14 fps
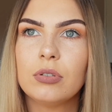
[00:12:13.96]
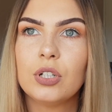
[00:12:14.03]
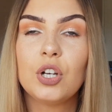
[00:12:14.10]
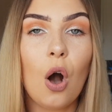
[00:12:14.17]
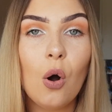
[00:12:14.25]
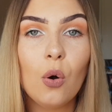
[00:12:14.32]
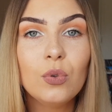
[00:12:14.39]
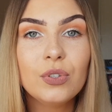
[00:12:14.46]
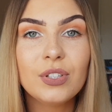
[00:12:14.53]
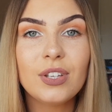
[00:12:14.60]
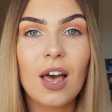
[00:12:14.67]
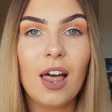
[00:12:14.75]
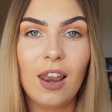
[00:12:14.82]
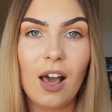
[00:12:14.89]
goals
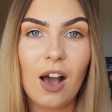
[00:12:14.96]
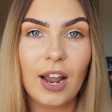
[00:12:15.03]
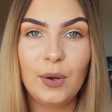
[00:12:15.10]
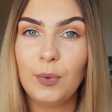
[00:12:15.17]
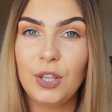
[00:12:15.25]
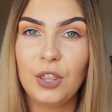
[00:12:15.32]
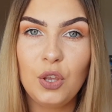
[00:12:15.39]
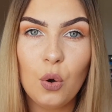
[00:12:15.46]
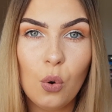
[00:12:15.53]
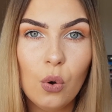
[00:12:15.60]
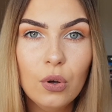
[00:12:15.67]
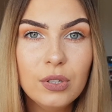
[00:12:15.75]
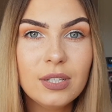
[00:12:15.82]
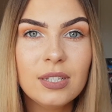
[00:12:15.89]
align with
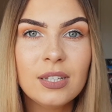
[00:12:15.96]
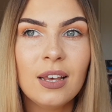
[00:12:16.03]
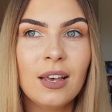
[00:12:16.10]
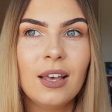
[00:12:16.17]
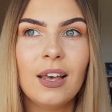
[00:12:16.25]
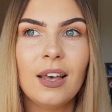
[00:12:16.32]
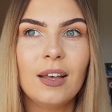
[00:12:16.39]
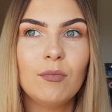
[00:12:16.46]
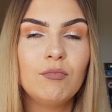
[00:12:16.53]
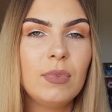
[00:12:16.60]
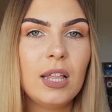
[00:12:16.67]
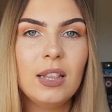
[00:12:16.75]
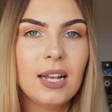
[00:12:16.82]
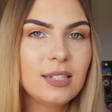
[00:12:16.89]
yours,
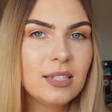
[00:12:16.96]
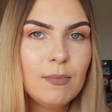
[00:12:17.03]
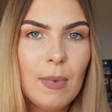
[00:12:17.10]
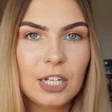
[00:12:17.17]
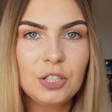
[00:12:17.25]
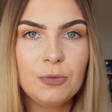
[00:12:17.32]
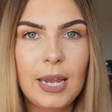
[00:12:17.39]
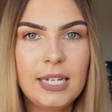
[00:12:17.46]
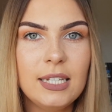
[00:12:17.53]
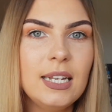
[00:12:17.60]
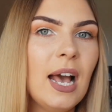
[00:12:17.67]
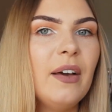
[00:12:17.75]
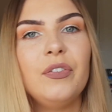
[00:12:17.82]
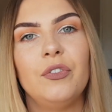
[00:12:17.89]
then that's a match made in
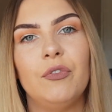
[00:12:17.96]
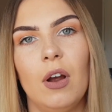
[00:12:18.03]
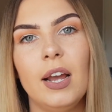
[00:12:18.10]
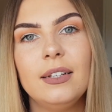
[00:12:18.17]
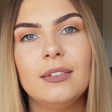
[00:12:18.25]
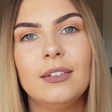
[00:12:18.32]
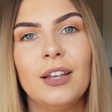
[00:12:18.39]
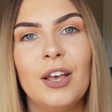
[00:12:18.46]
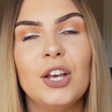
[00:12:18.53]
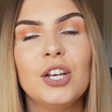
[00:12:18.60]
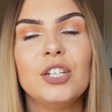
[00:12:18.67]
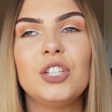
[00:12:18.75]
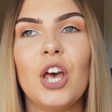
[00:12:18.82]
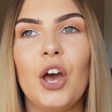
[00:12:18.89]
heaven, right?
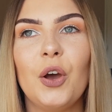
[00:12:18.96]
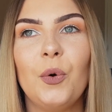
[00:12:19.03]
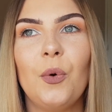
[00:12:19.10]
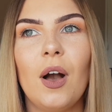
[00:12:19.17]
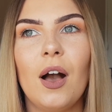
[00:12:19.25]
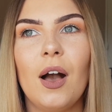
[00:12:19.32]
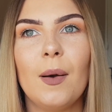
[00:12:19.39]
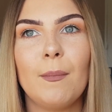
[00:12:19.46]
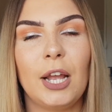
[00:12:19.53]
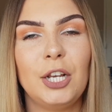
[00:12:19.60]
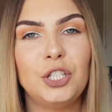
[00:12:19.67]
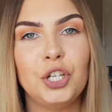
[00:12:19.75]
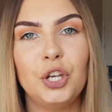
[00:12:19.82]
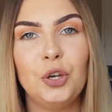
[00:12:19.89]
So my
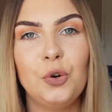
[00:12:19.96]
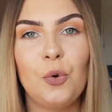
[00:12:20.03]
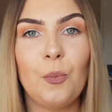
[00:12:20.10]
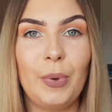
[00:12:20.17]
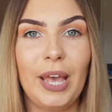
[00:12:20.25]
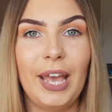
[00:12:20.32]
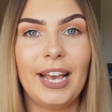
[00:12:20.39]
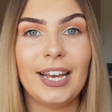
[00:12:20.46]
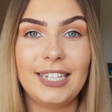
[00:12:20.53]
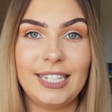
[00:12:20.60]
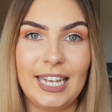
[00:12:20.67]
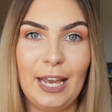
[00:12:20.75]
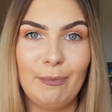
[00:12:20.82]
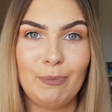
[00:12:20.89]
two big
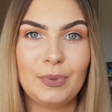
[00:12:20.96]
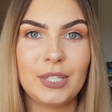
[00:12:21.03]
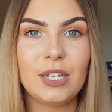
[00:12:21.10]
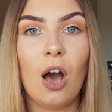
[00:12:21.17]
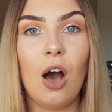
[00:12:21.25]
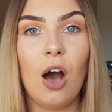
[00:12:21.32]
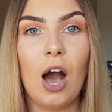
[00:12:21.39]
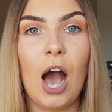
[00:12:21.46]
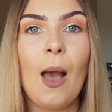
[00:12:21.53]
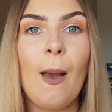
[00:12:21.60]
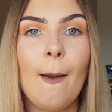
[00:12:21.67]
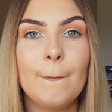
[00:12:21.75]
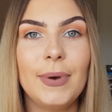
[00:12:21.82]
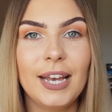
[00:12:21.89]
tips are
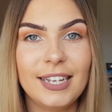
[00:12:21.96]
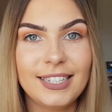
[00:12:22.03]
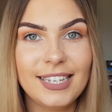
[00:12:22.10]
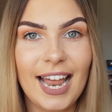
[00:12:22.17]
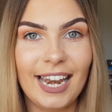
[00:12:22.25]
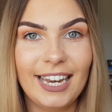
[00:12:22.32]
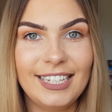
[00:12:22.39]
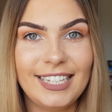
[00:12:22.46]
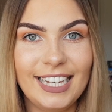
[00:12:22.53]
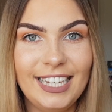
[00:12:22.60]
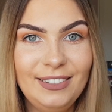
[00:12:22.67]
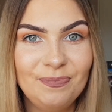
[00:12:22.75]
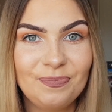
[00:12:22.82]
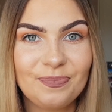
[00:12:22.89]

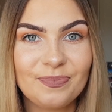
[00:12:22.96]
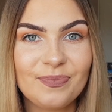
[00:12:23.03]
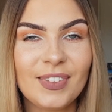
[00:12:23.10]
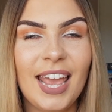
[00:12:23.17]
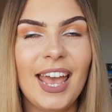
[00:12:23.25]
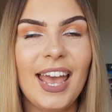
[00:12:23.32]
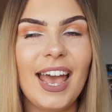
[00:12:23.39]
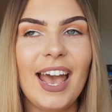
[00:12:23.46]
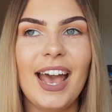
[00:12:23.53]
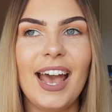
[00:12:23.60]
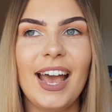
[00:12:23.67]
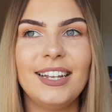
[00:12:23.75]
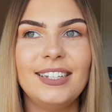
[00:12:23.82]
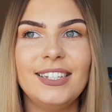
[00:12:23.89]
personality
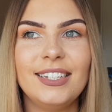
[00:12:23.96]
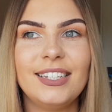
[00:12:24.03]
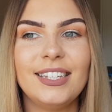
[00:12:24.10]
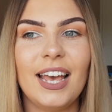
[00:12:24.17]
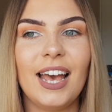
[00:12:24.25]
and